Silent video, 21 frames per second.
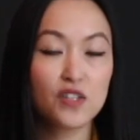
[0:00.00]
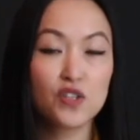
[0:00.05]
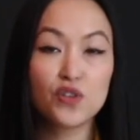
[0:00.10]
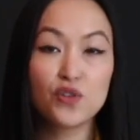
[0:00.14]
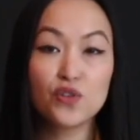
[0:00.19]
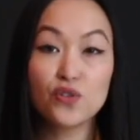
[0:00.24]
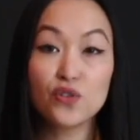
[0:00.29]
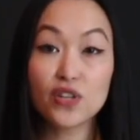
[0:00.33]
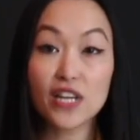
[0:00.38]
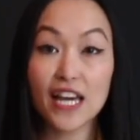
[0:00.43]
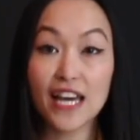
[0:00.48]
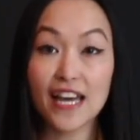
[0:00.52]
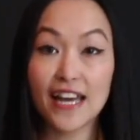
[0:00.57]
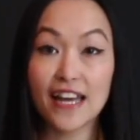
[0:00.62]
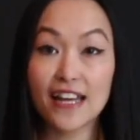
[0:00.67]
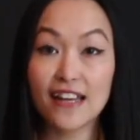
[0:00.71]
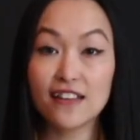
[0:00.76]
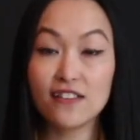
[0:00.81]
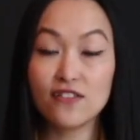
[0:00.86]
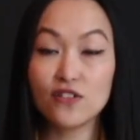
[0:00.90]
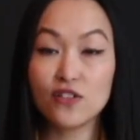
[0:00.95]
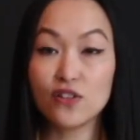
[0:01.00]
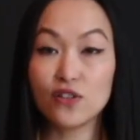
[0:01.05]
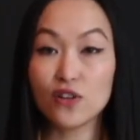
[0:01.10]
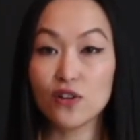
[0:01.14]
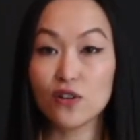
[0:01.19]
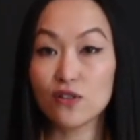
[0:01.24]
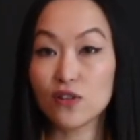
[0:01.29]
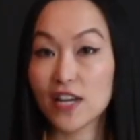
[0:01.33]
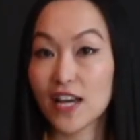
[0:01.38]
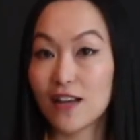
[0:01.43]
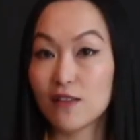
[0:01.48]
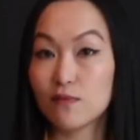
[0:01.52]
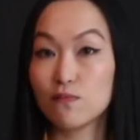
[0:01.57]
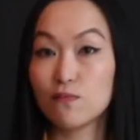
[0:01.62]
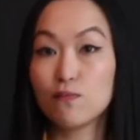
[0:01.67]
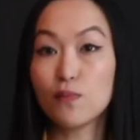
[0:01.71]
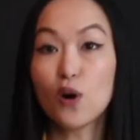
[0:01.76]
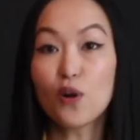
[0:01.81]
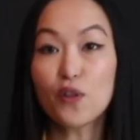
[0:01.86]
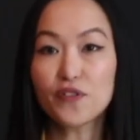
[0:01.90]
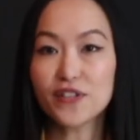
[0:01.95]
you can
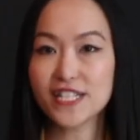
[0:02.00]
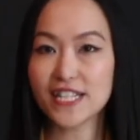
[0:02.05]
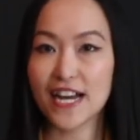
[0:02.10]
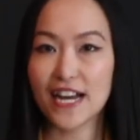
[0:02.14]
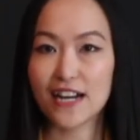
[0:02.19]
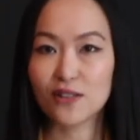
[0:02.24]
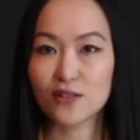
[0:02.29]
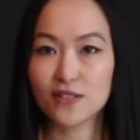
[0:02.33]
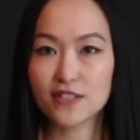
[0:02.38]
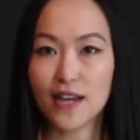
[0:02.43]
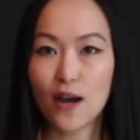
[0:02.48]
get both styles.